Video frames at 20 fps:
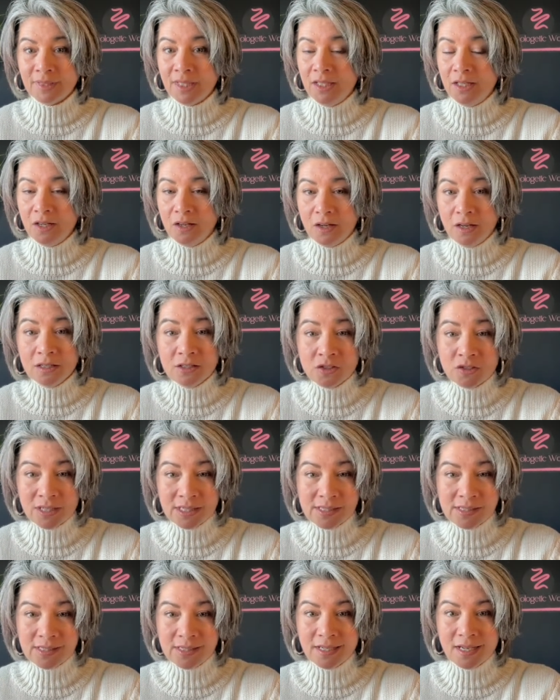not
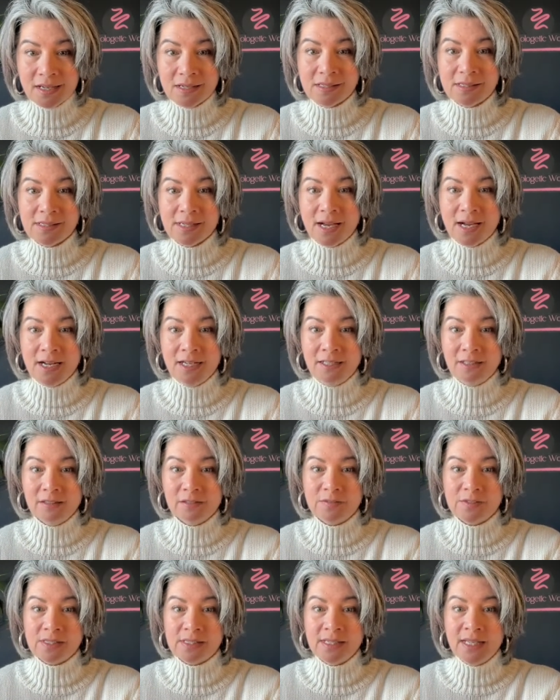trusting
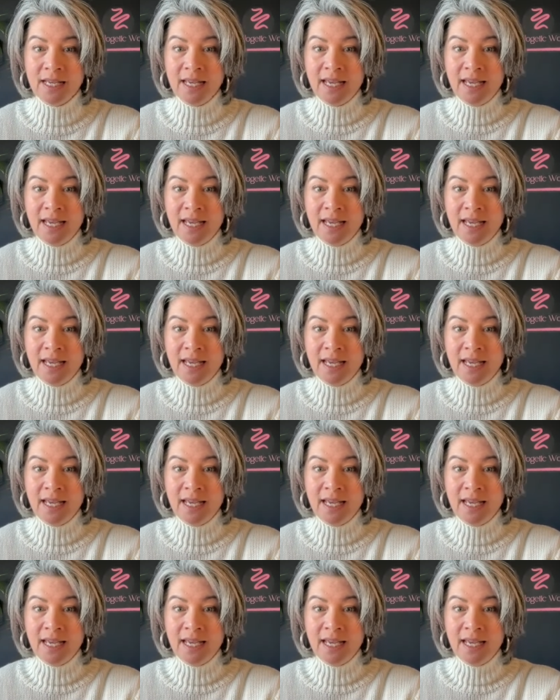ourselves,